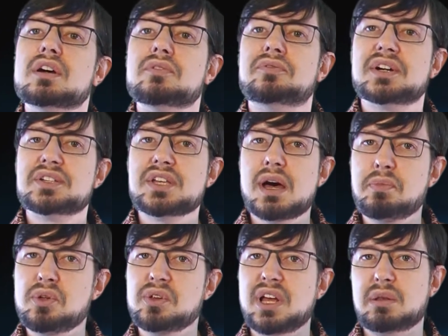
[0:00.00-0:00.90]
for
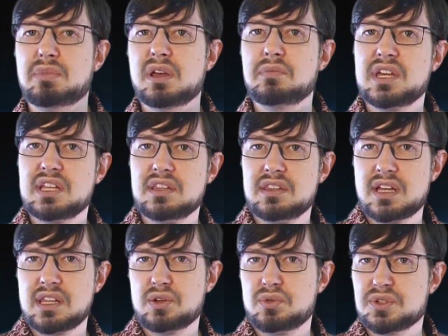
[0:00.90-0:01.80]
example, it may mean
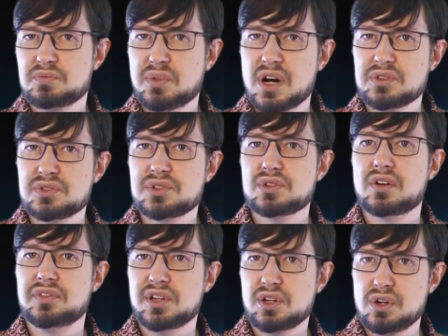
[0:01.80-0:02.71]
that the response
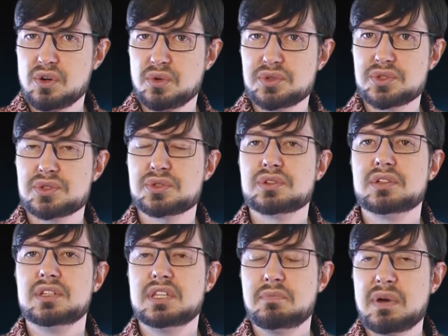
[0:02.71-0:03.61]
of the coasts
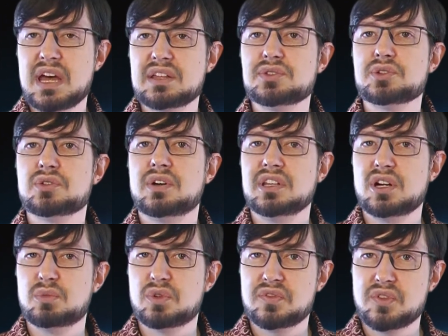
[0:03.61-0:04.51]
depends on their
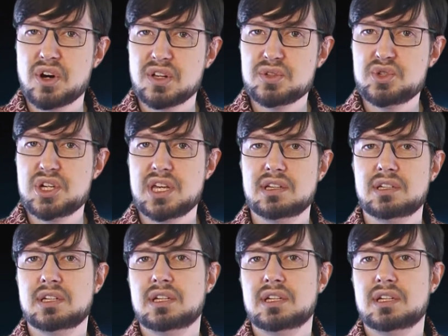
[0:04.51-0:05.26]
morphology.